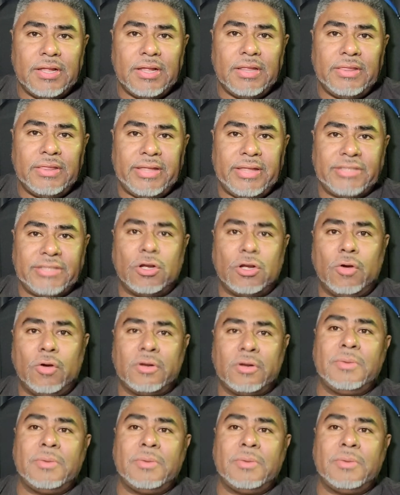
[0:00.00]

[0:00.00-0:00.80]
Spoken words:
They told him to